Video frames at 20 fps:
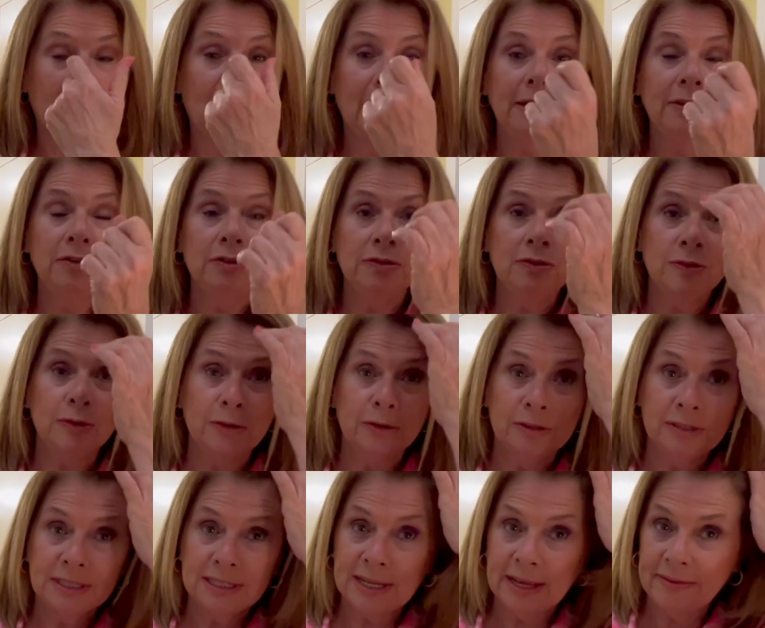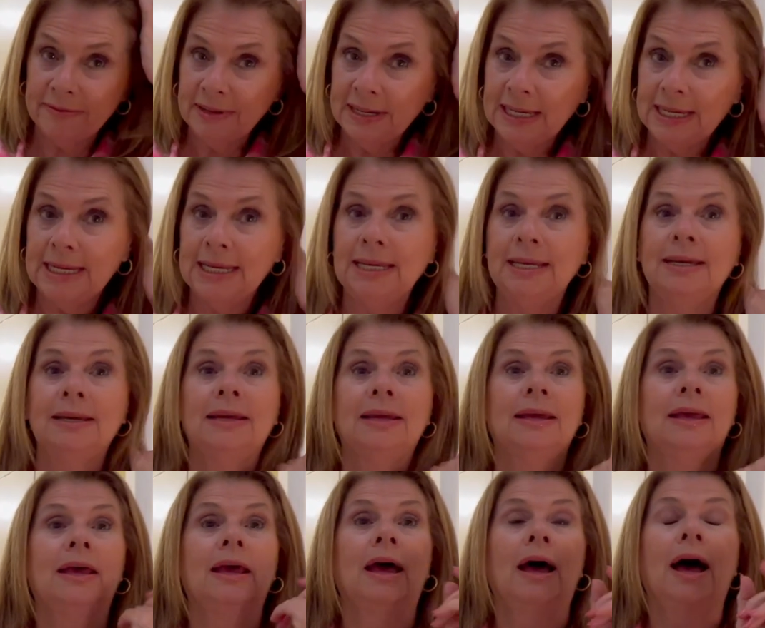I just turned 70.
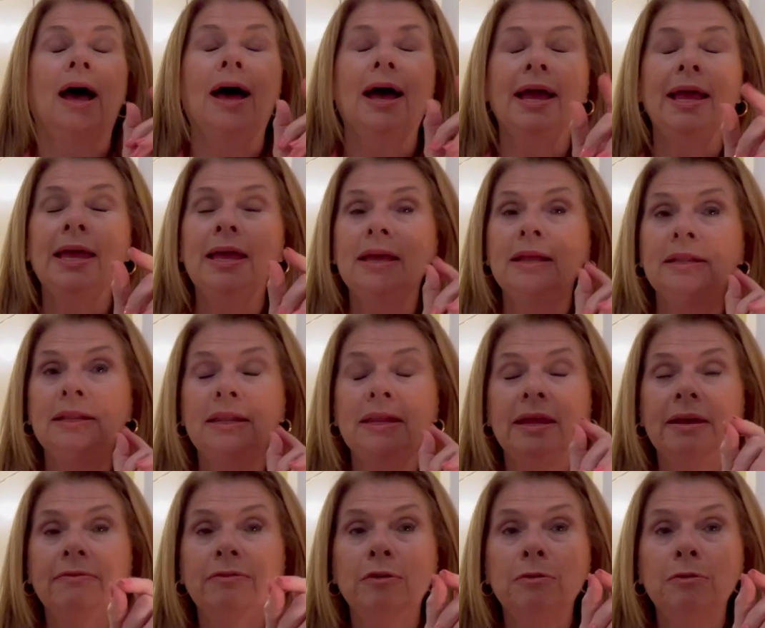I had never